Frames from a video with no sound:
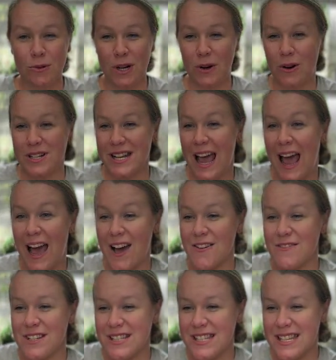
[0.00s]
we're going to
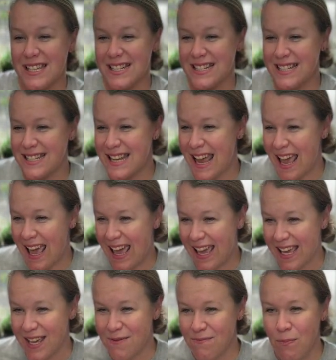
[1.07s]
have
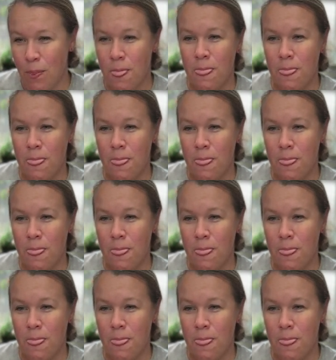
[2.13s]
today